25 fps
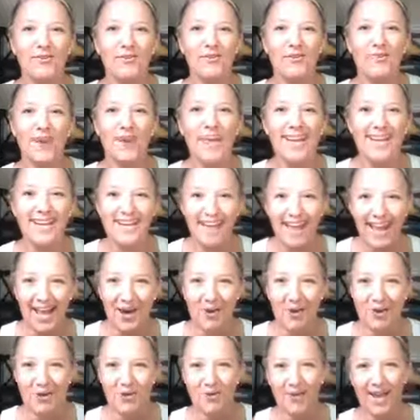right
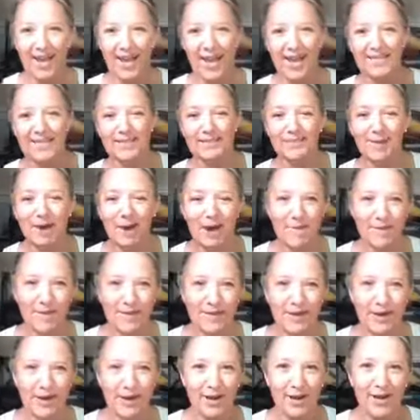now, you guys
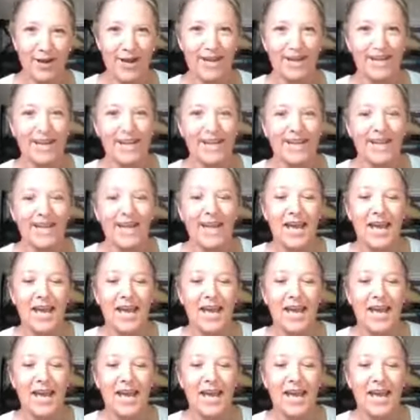popping on,